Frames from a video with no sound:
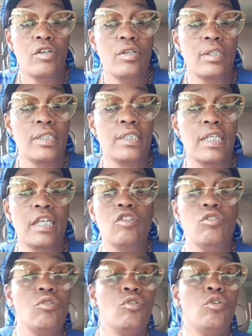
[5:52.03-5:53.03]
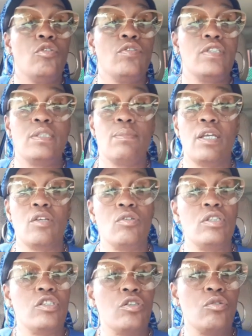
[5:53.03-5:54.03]
You understand? You don't know if this man on
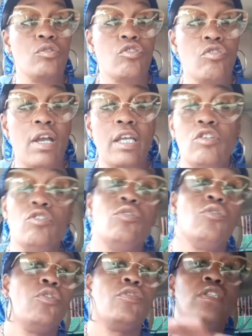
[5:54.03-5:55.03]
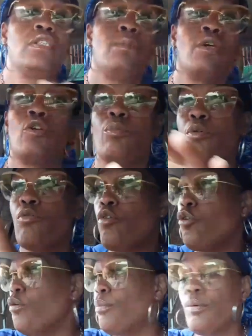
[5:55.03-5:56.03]
his third strike. You don't know if this man on
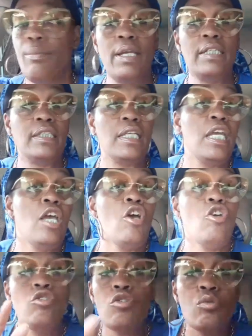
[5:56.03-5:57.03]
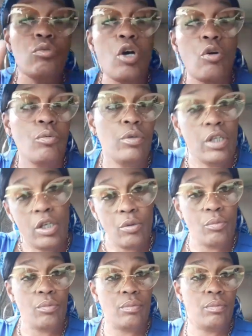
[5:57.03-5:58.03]
parole, probation. You don't
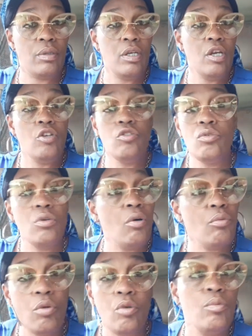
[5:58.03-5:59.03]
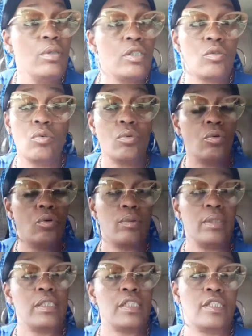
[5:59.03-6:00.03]
know. You don't know what's going on
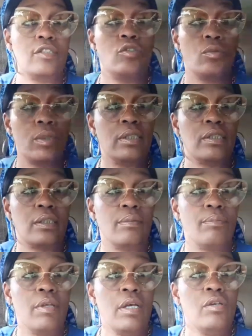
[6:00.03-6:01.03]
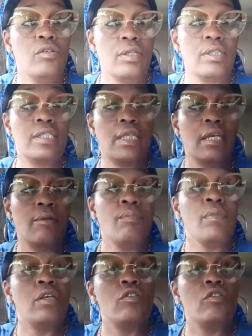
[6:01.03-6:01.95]
with his situation. You understand?